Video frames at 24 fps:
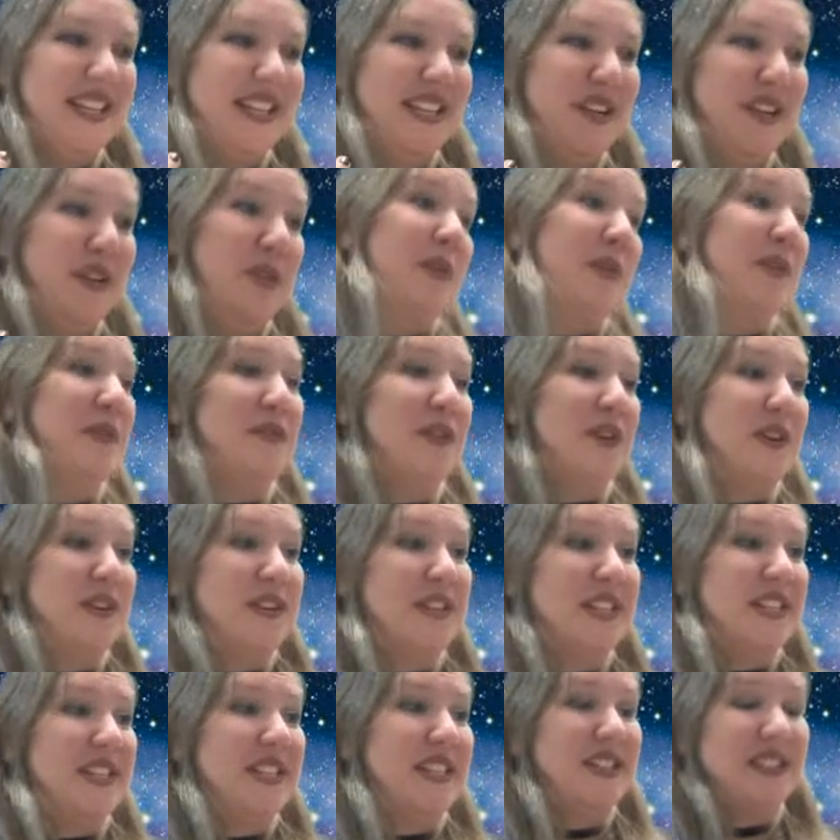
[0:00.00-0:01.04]

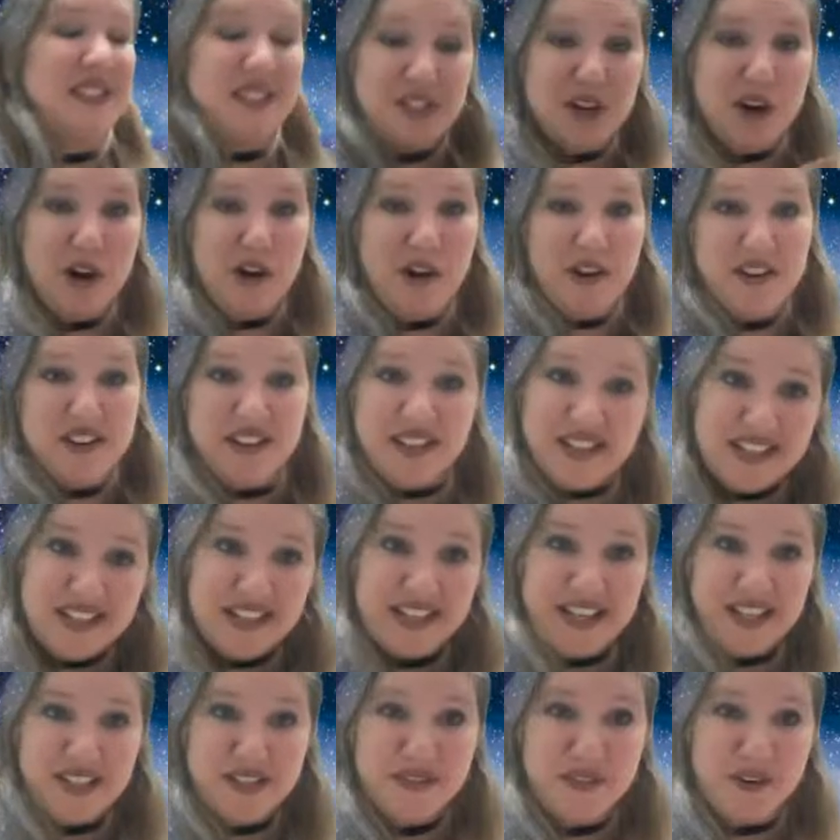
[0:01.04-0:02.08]
universe started,
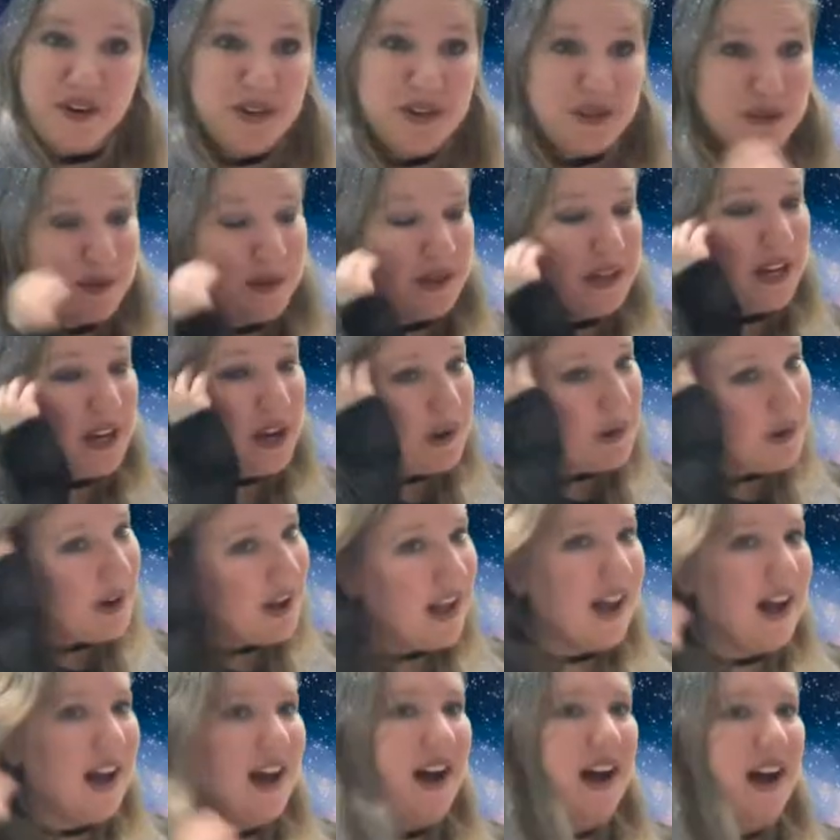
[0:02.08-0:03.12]
as far as we know,
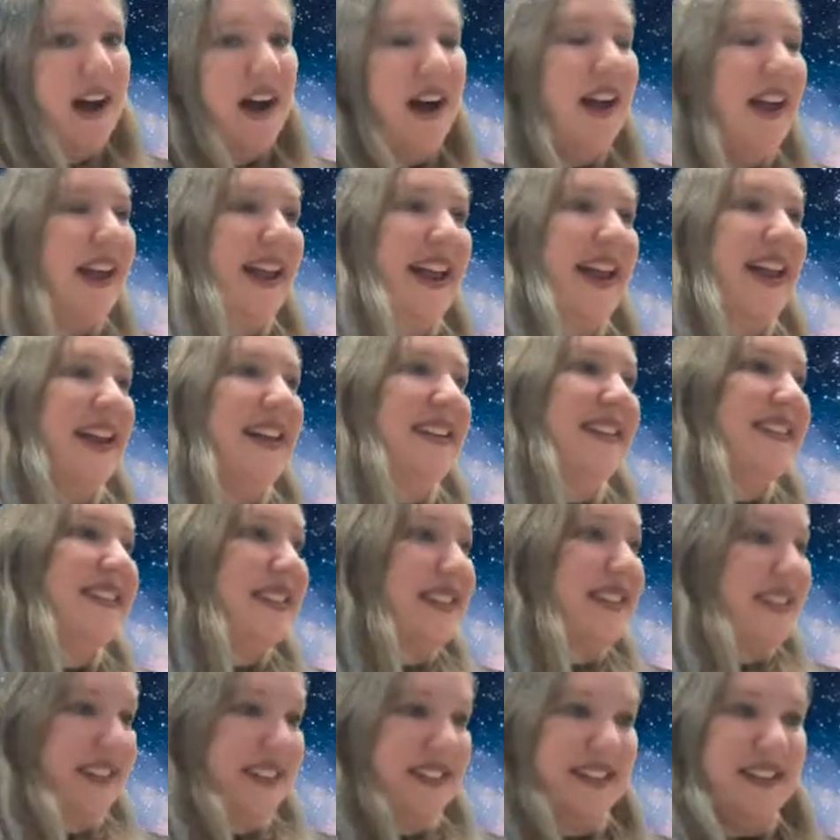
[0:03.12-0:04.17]

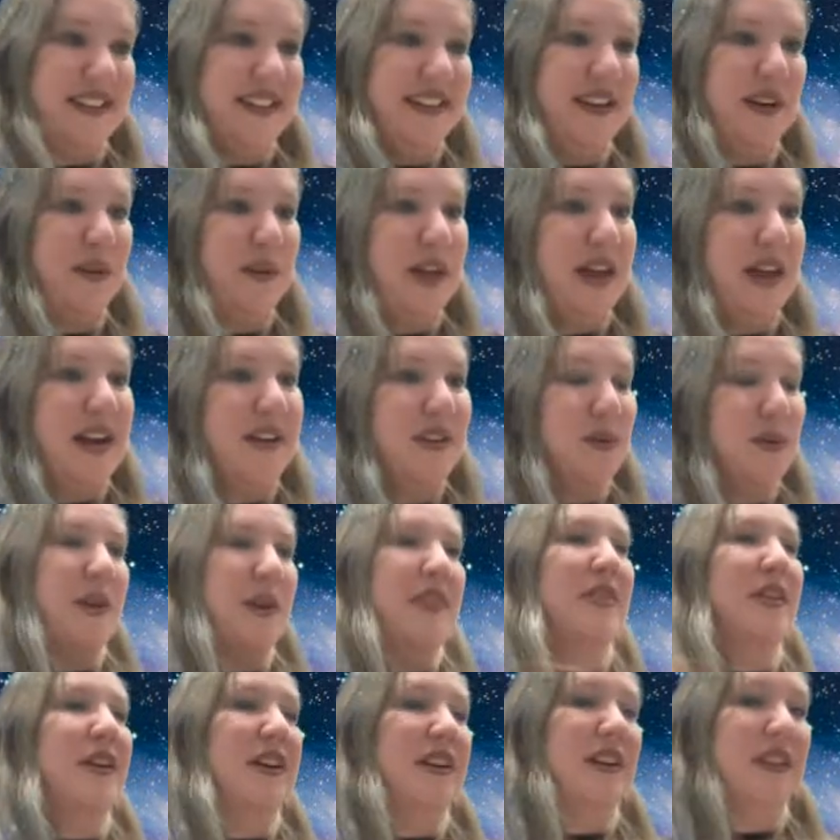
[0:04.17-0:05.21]
and that is when
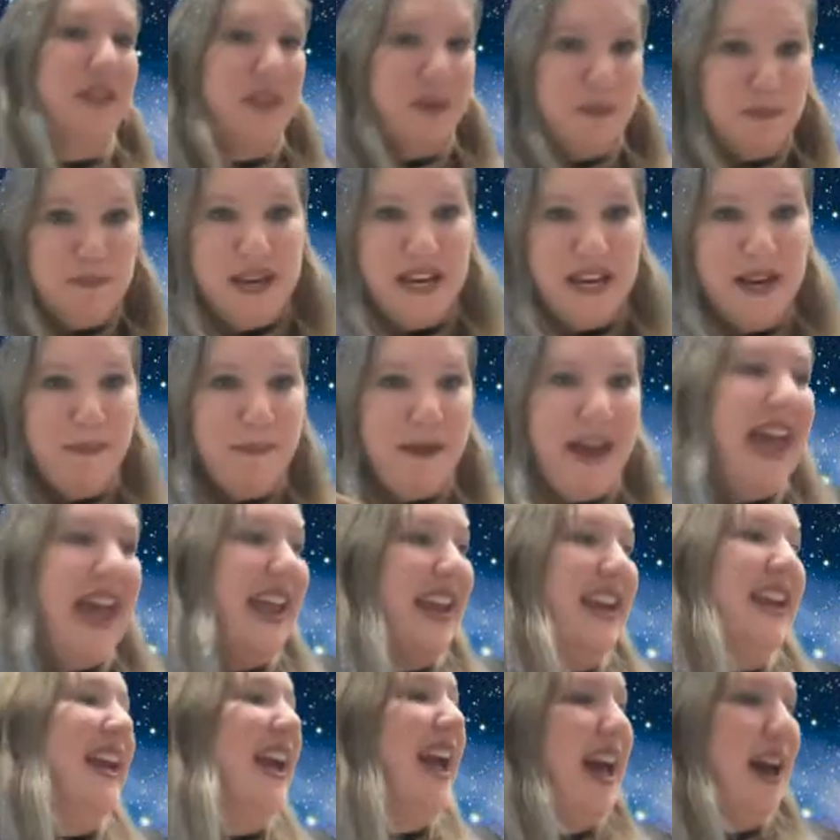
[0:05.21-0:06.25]
the Big
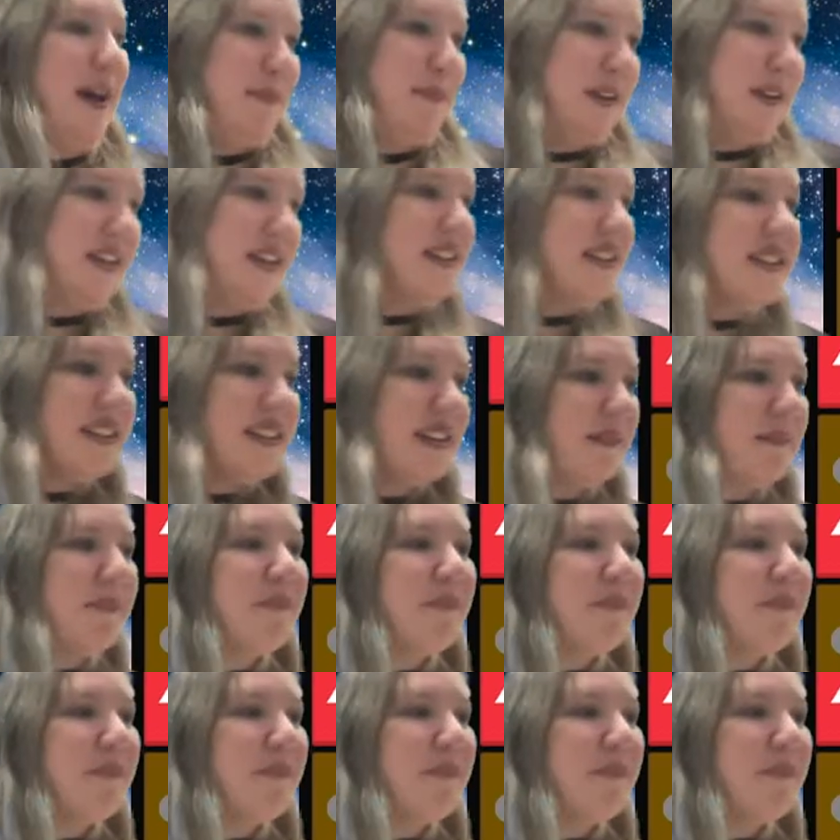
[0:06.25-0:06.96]
Bang happened.